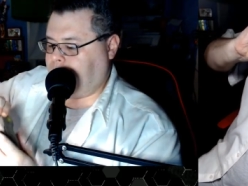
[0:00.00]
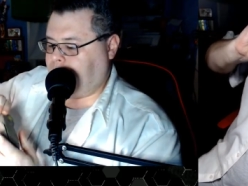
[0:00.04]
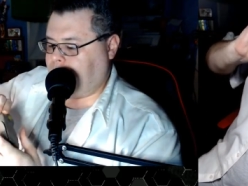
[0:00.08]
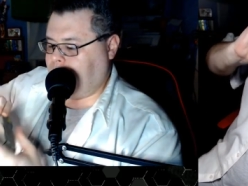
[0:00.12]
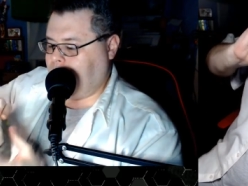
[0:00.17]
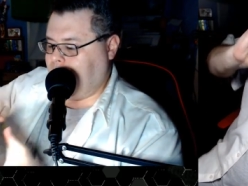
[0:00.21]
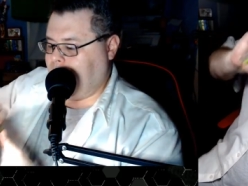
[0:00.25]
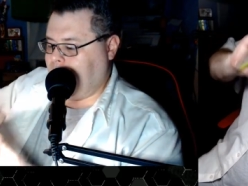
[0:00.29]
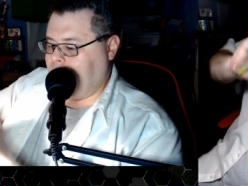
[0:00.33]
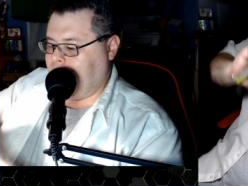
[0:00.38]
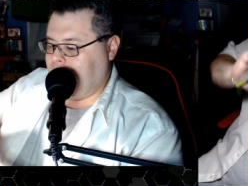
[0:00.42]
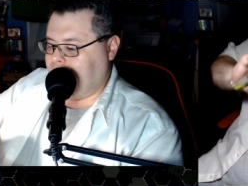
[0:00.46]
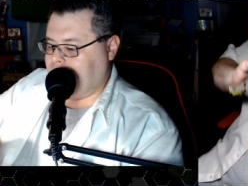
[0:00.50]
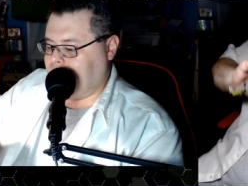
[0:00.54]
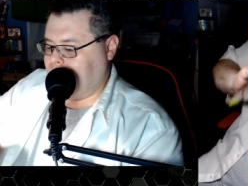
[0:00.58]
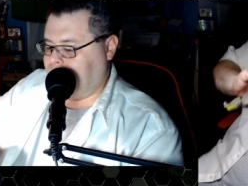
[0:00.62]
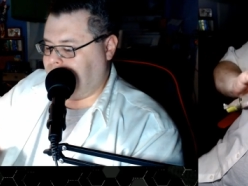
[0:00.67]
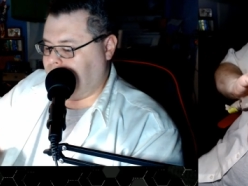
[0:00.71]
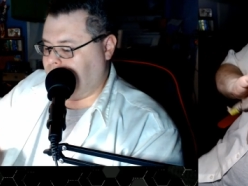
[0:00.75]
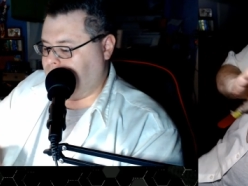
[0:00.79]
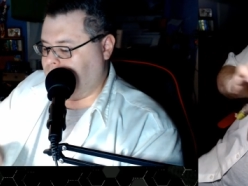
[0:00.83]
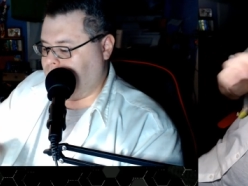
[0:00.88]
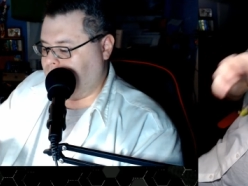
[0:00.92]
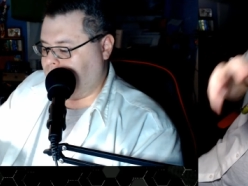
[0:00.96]
And if you
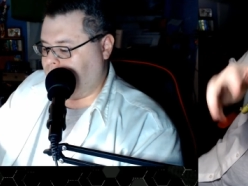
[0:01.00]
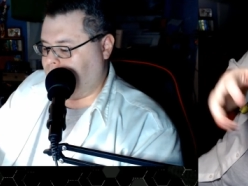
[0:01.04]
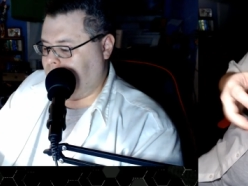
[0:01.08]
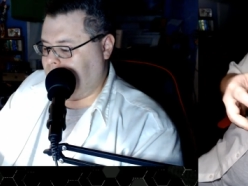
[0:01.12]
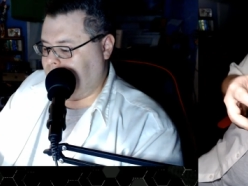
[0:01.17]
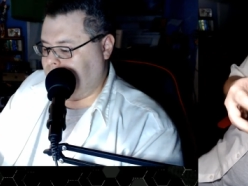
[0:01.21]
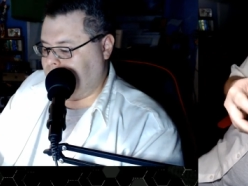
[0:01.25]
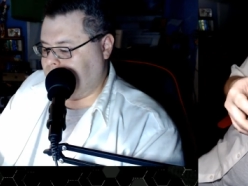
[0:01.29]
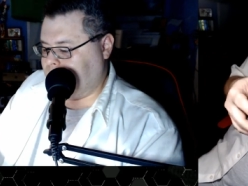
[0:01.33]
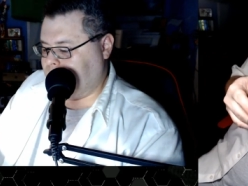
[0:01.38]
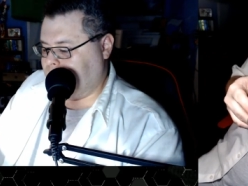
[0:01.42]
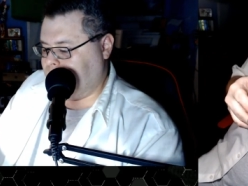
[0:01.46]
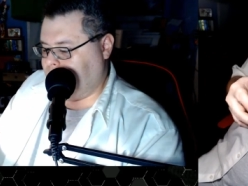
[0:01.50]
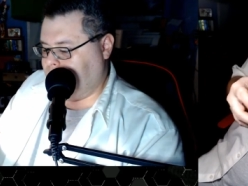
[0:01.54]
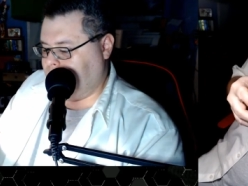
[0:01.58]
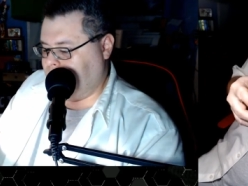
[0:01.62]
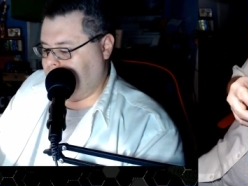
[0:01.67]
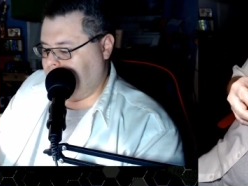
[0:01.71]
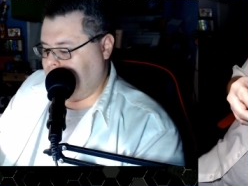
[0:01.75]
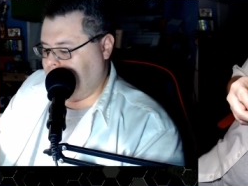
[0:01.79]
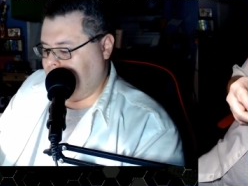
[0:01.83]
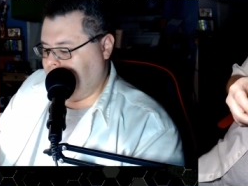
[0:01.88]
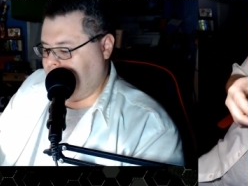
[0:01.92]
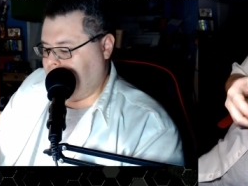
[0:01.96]
do it right,
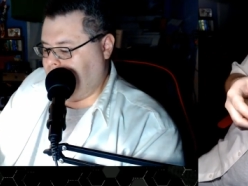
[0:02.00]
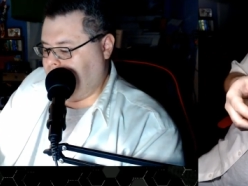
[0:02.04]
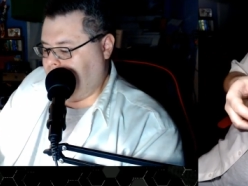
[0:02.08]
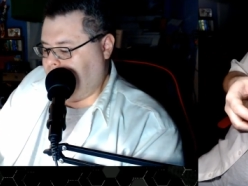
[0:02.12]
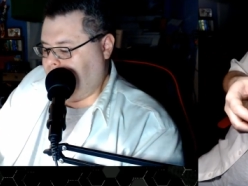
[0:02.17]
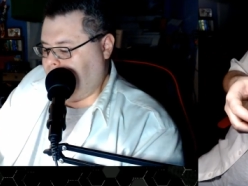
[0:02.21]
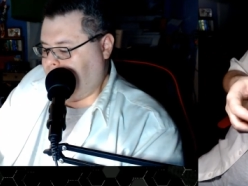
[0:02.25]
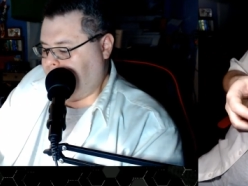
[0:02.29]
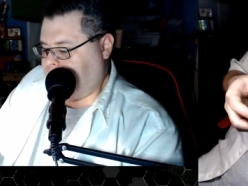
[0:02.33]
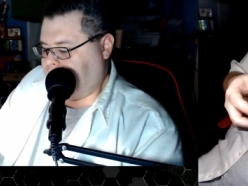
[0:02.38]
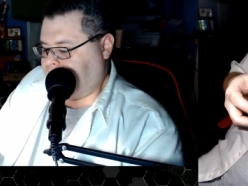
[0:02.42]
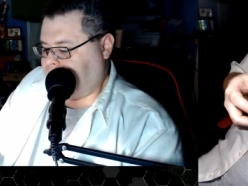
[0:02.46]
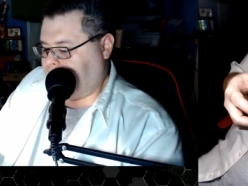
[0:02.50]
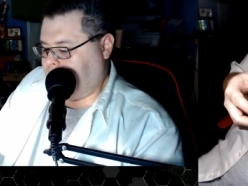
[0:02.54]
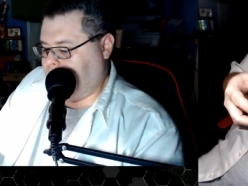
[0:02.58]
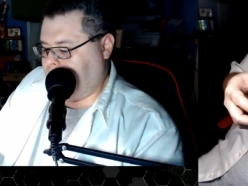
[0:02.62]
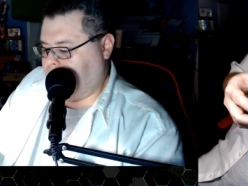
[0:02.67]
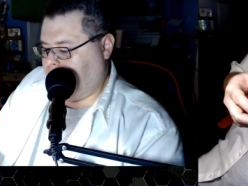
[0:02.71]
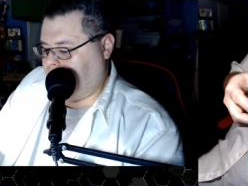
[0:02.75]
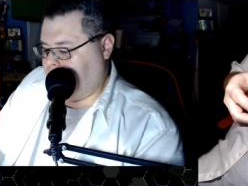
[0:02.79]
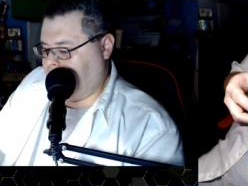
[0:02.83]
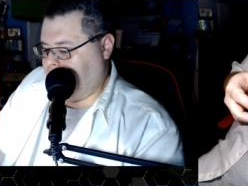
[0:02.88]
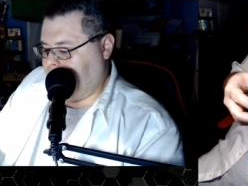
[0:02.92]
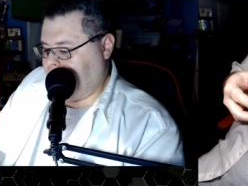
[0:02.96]
it'll
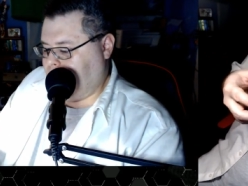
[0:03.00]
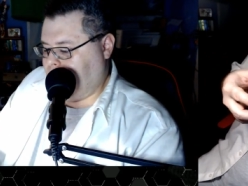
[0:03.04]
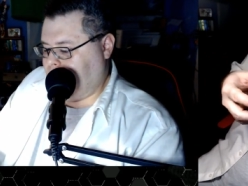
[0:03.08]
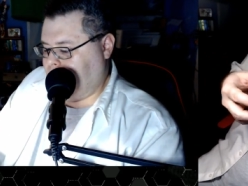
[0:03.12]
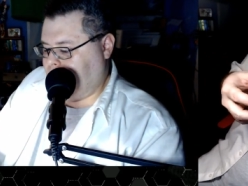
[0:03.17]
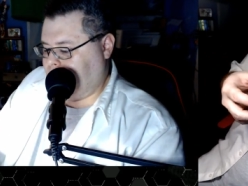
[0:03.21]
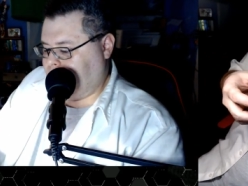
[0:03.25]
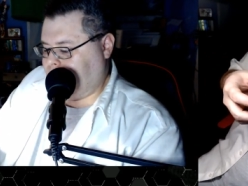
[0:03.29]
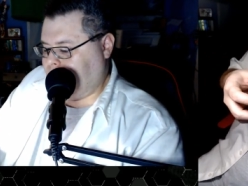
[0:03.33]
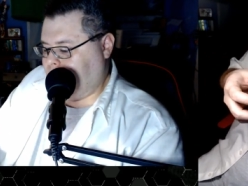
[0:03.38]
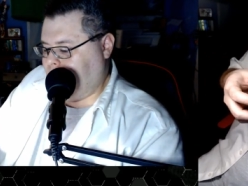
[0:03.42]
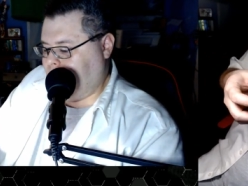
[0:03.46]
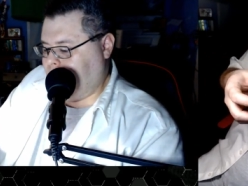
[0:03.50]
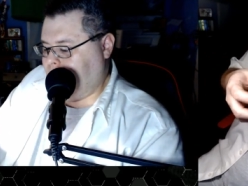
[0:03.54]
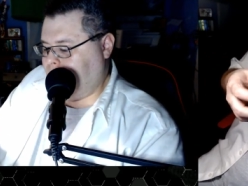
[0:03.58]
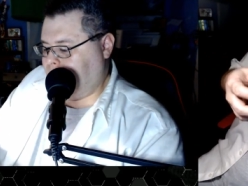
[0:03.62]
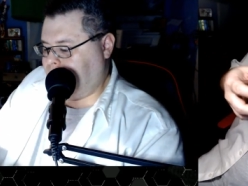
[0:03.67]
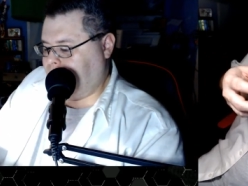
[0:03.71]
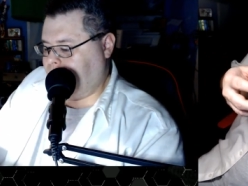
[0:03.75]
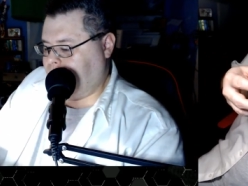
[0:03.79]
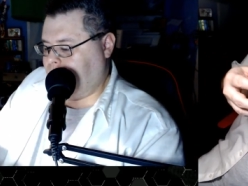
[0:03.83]
lock in on the top